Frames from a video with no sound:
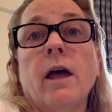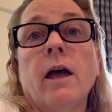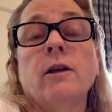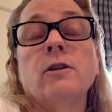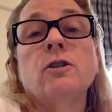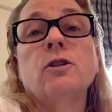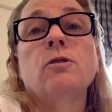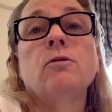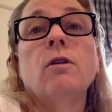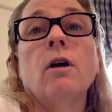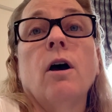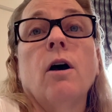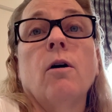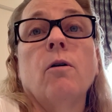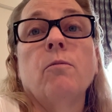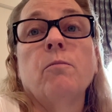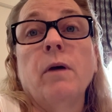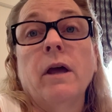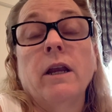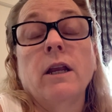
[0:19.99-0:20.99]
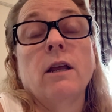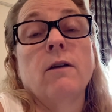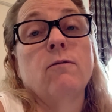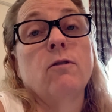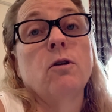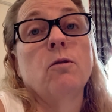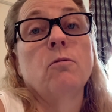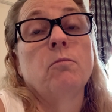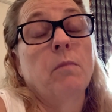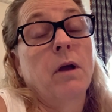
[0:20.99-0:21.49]
as you know, many
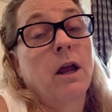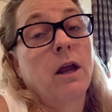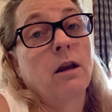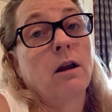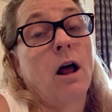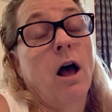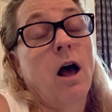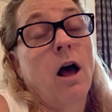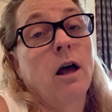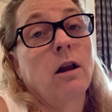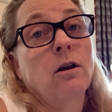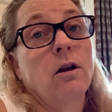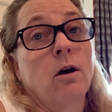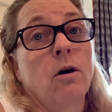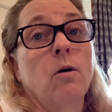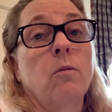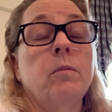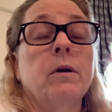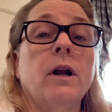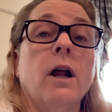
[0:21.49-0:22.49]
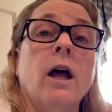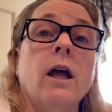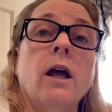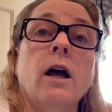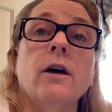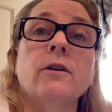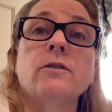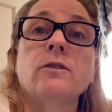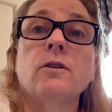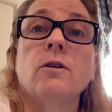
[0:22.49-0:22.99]
of you may not know, but
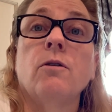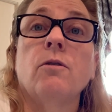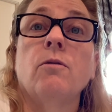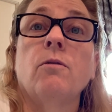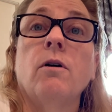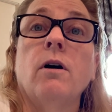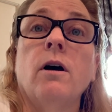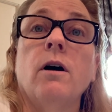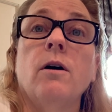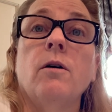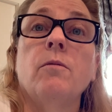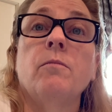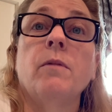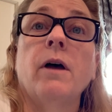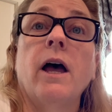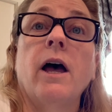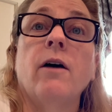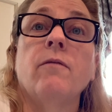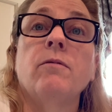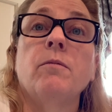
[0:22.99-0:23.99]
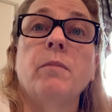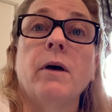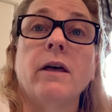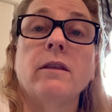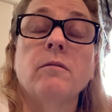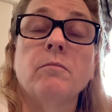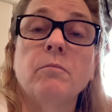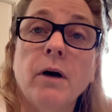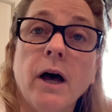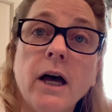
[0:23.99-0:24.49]
I also um, have a
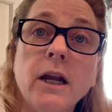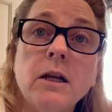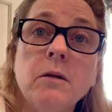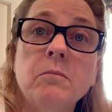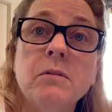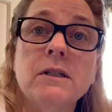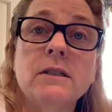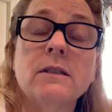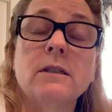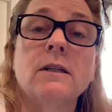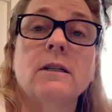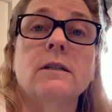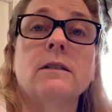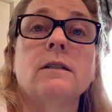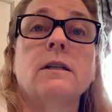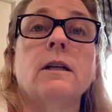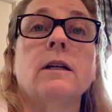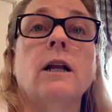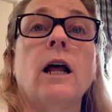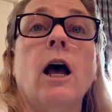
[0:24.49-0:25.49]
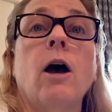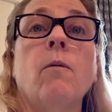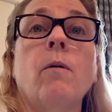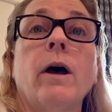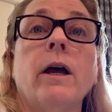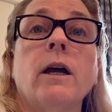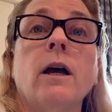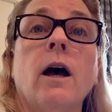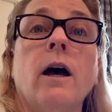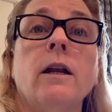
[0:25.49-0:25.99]
bath and body business. And how
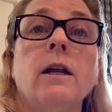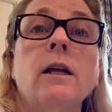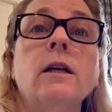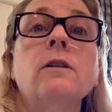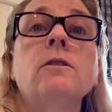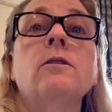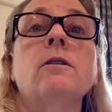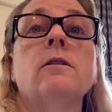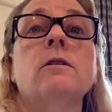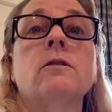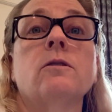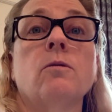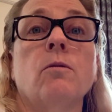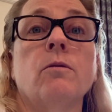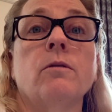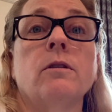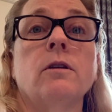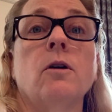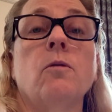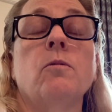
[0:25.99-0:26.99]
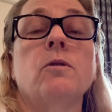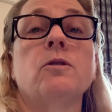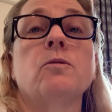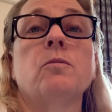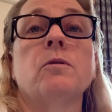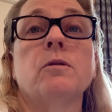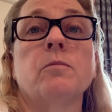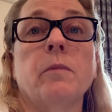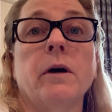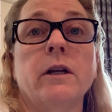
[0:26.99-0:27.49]
I got into this whole thing
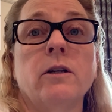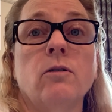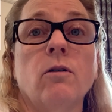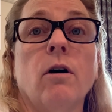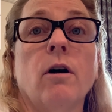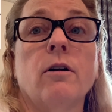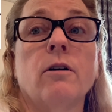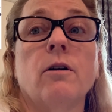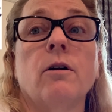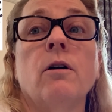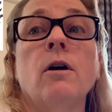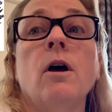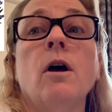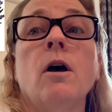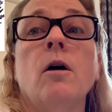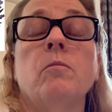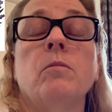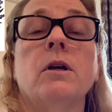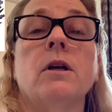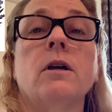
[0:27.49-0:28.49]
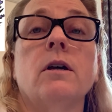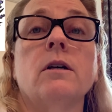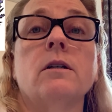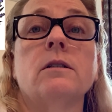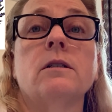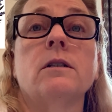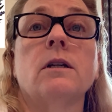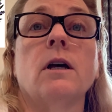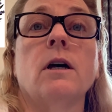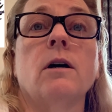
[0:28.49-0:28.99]
was with my daughter
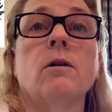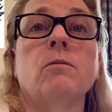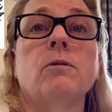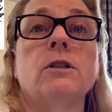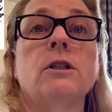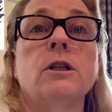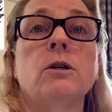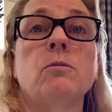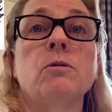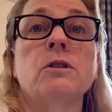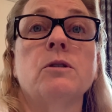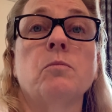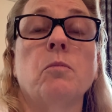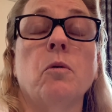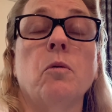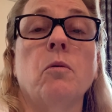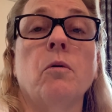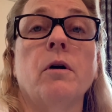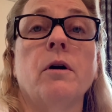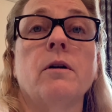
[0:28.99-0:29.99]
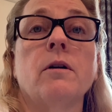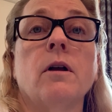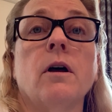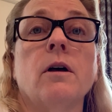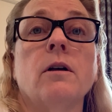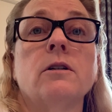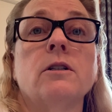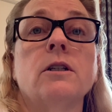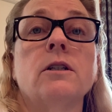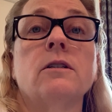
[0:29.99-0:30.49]
because uh, when she was born,
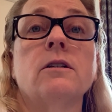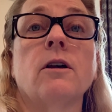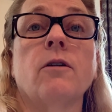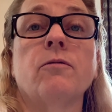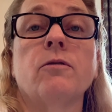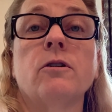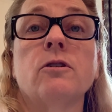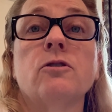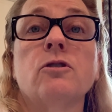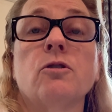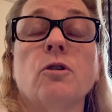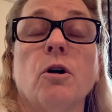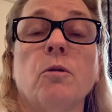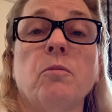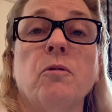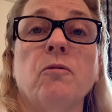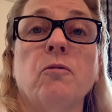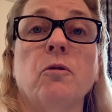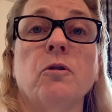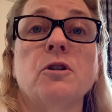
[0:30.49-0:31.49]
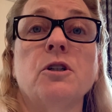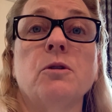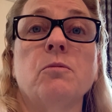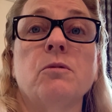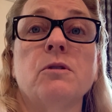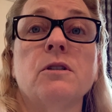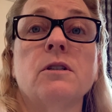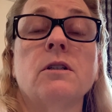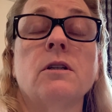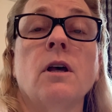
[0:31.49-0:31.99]
uh, she suffered a stroke before she
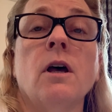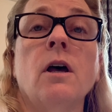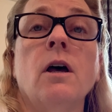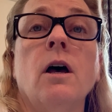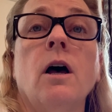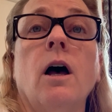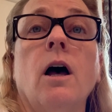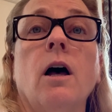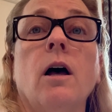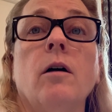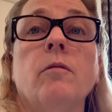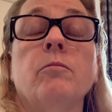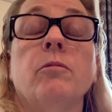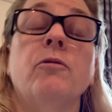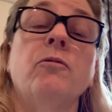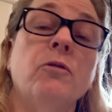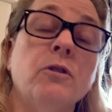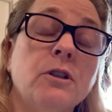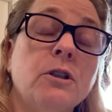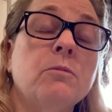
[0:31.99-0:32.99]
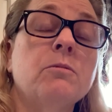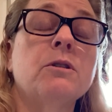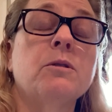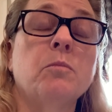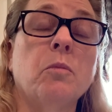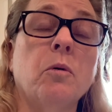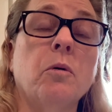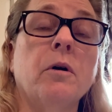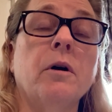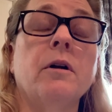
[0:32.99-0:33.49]
was uh, before she was
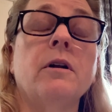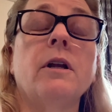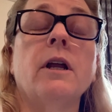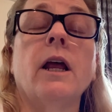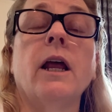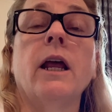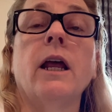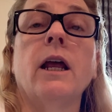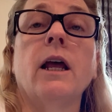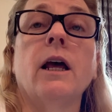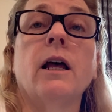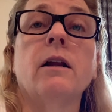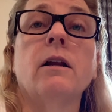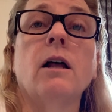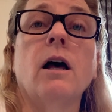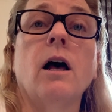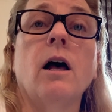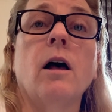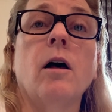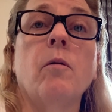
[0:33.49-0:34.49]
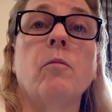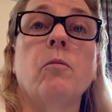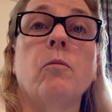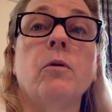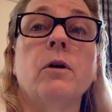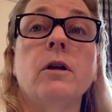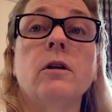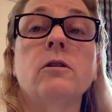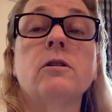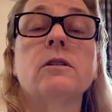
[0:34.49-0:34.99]
born, and um,
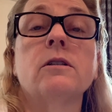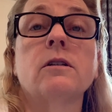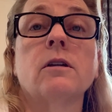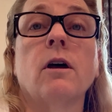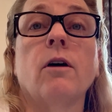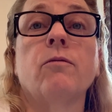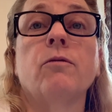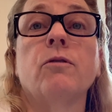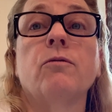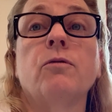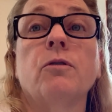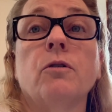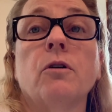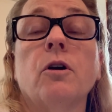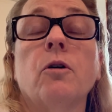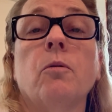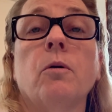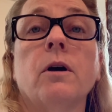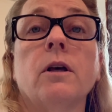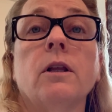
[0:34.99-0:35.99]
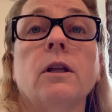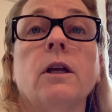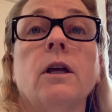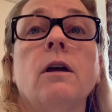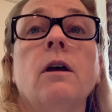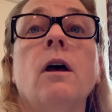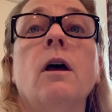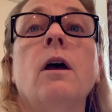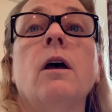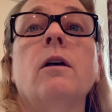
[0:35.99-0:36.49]
we discovered very
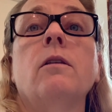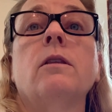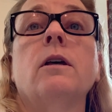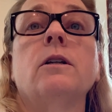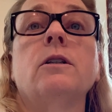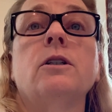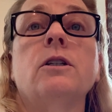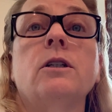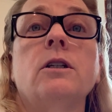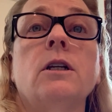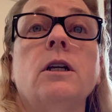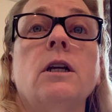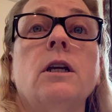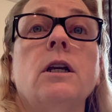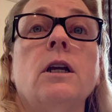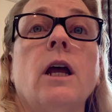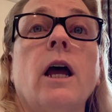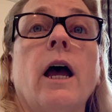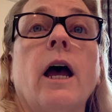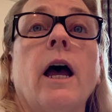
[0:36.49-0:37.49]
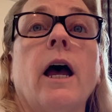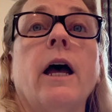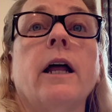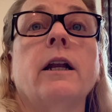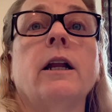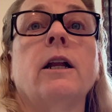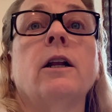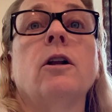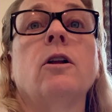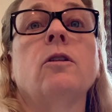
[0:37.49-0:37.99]
quickly that she
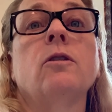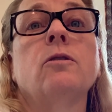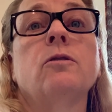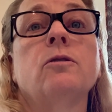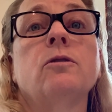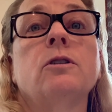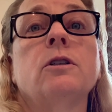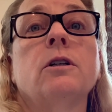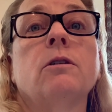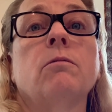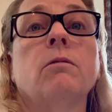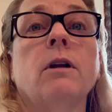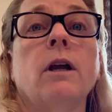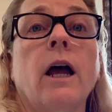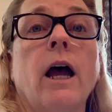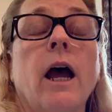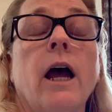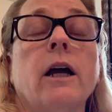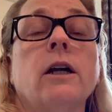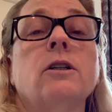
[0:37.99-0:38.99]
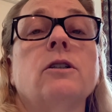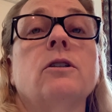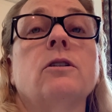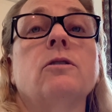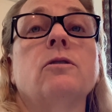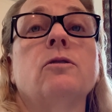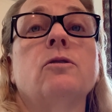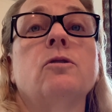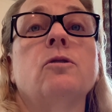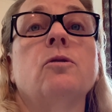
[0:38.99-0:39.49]
had an allergic
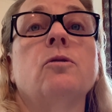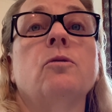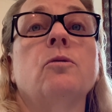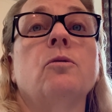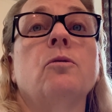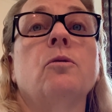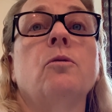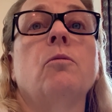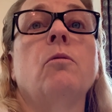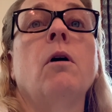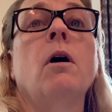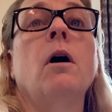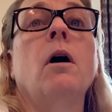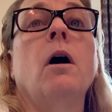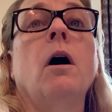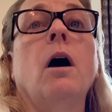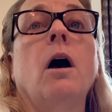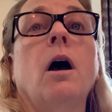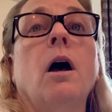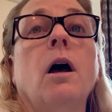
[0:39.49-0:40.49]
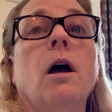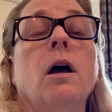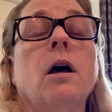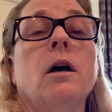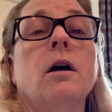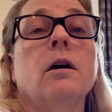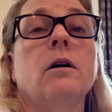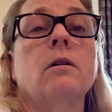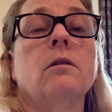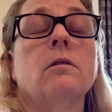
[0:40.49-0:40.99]
reaction to
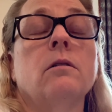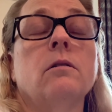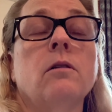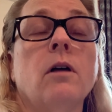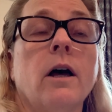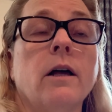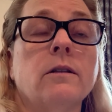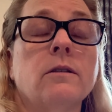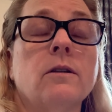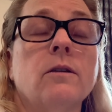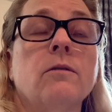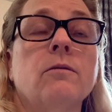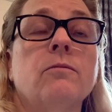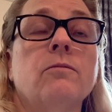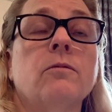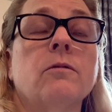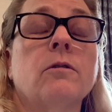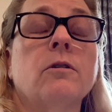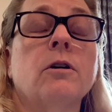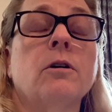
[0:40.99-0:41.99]
uh, lots of